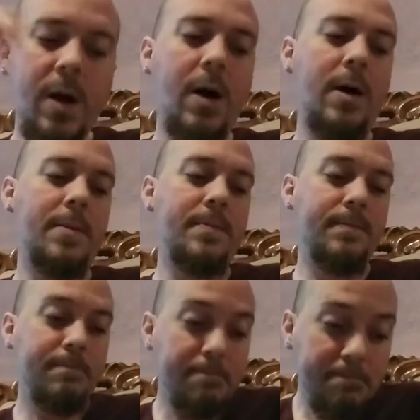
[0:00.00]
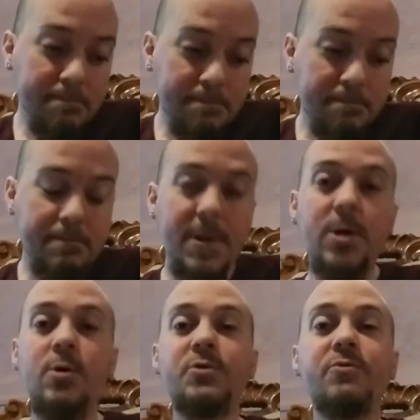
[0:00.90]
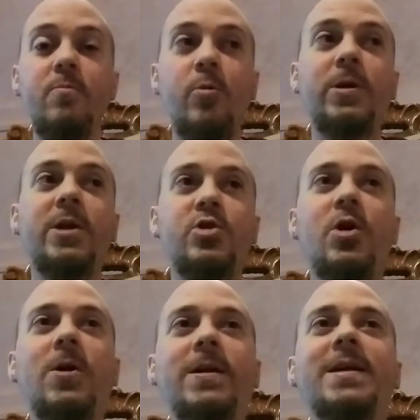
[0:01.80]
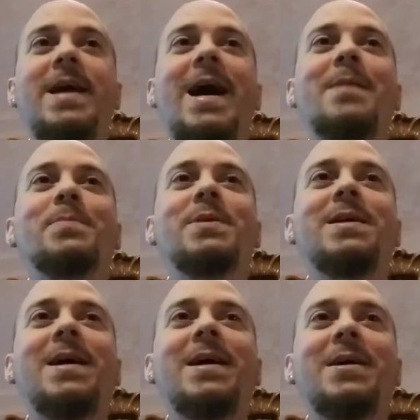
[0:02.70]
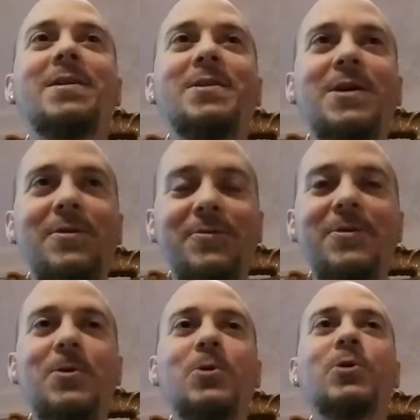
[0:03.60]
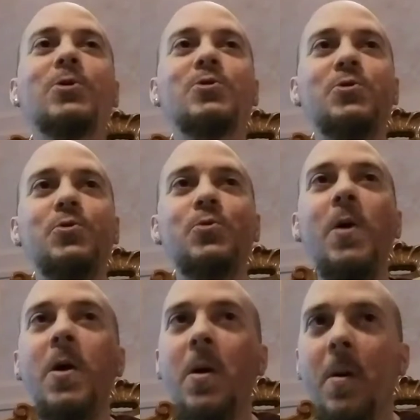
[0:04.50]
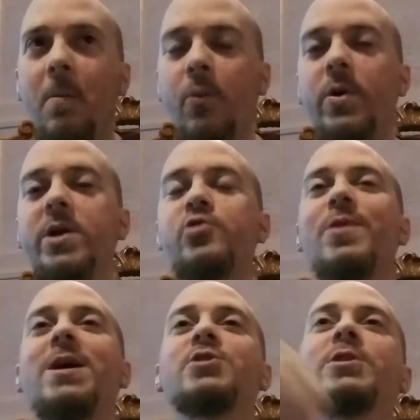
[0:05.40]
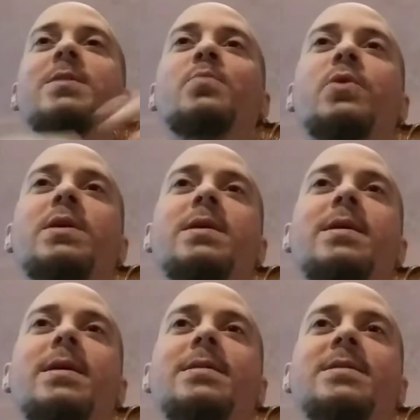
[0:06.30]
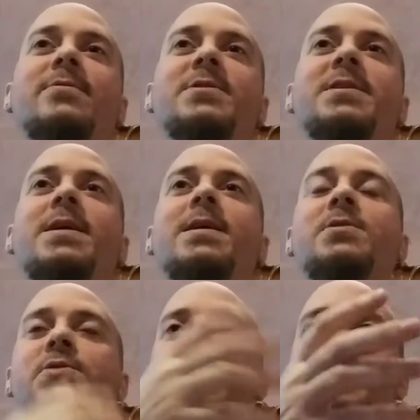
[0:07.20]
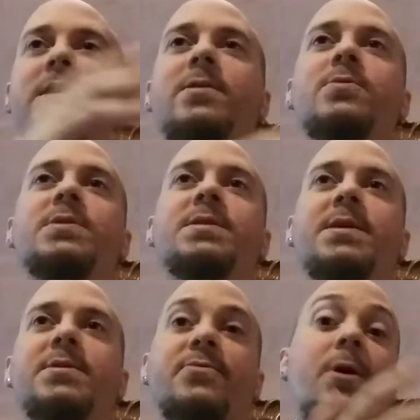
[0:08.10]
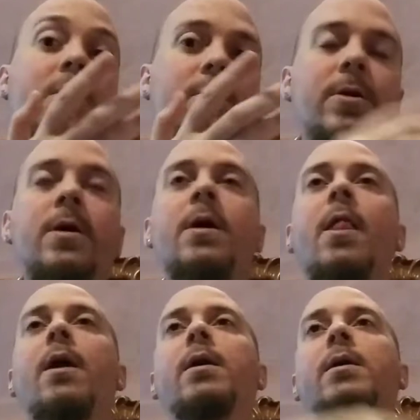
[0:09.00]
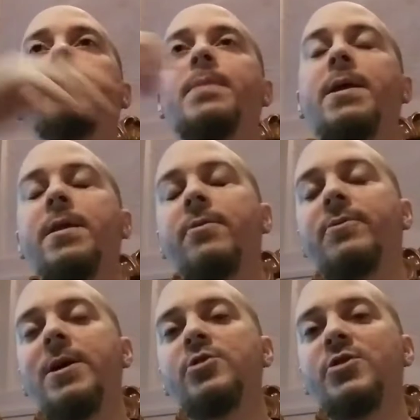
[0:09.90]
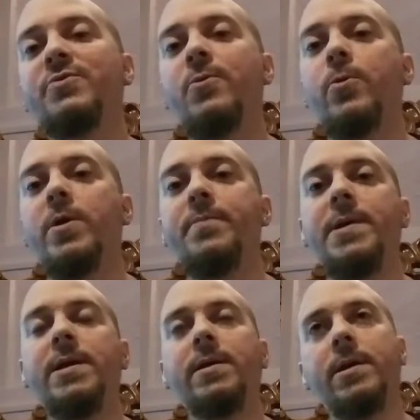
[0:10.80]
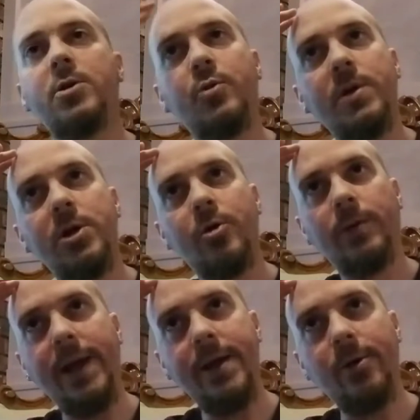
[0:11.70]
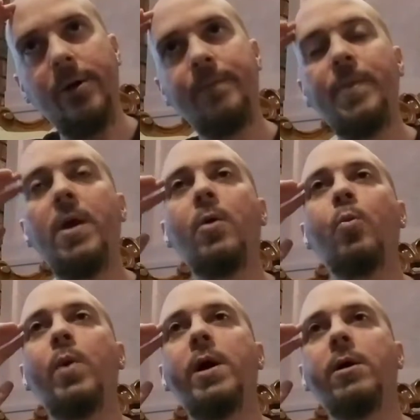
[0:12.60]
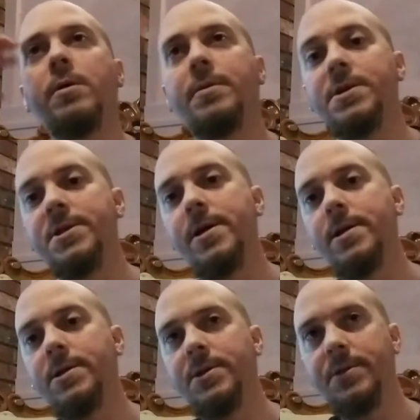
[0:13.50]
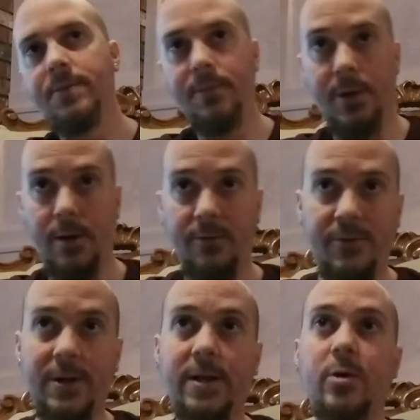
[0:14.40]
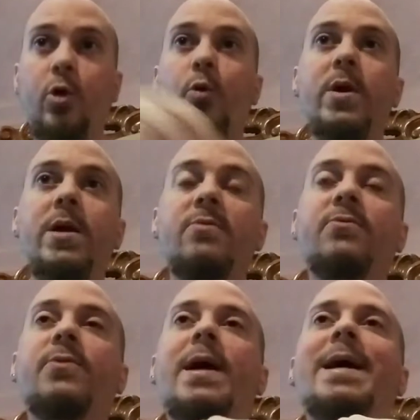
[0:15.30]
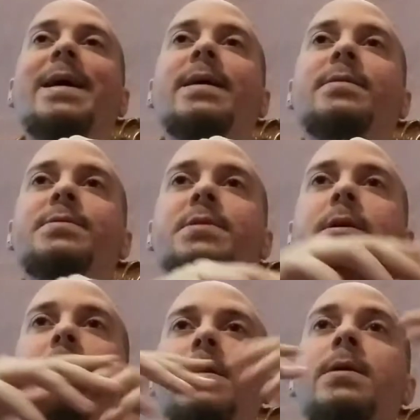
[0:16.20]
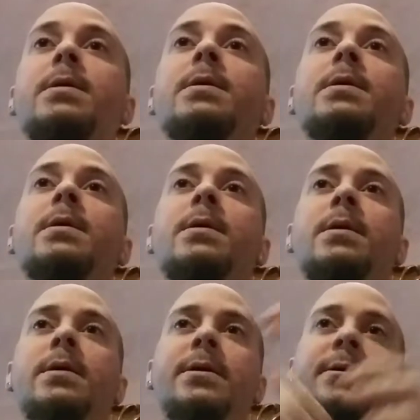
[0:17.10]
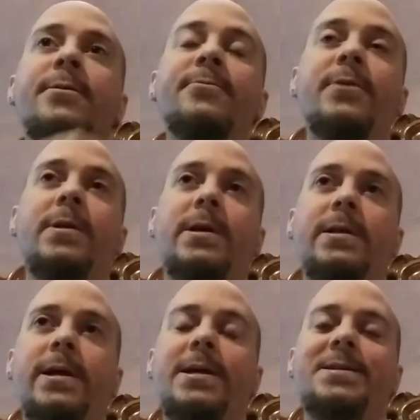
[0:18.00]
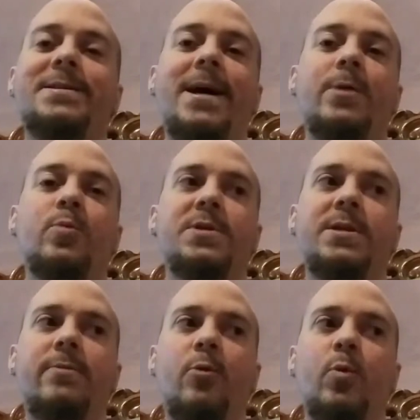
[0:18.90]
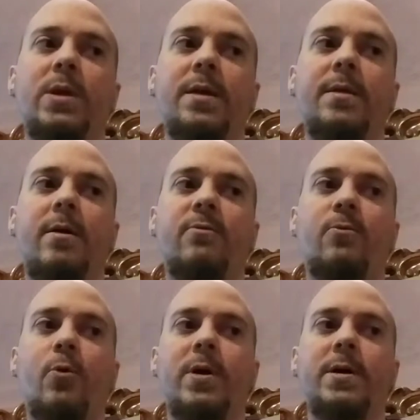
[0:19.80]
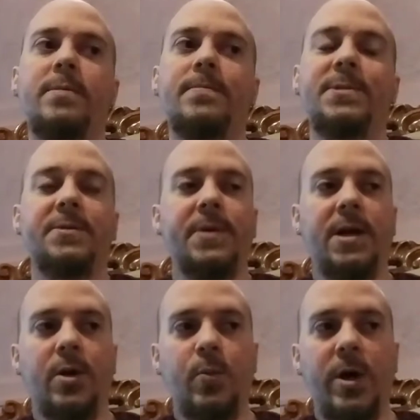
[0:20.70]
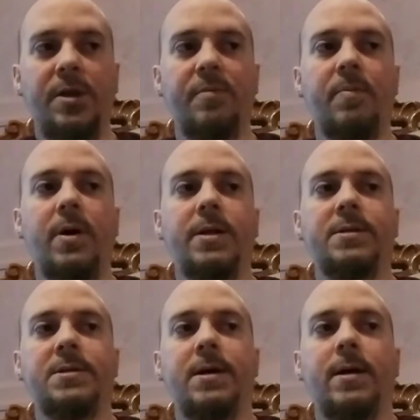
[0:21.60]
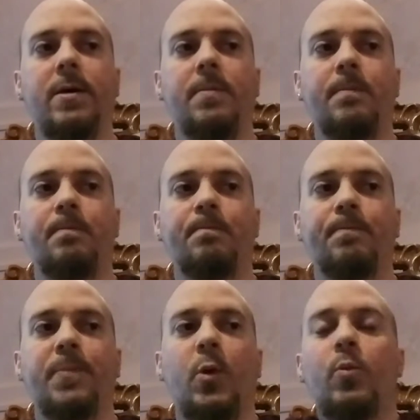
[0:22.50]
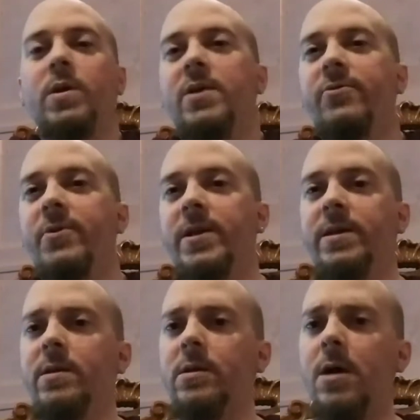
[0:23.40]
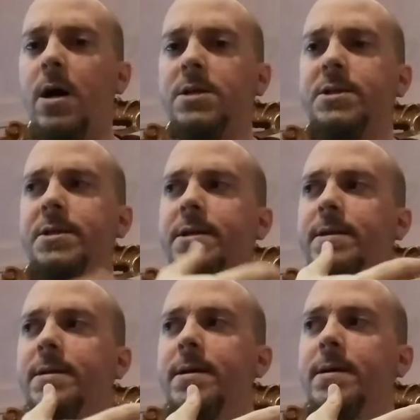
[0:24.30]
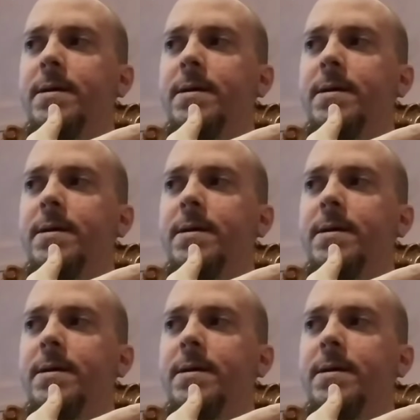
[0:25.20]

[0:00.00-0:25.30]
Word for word: um, it goes from really jolly and happy and uh, feel good to pretty tragic and pretty uh, devastating. So this kid loses his father. Um, and then it flashes forward immediately to a year later where the son is, you know, feeling the grief and uh, feeling like his dad was never really there for him to begin with, but um, really feeling the loss in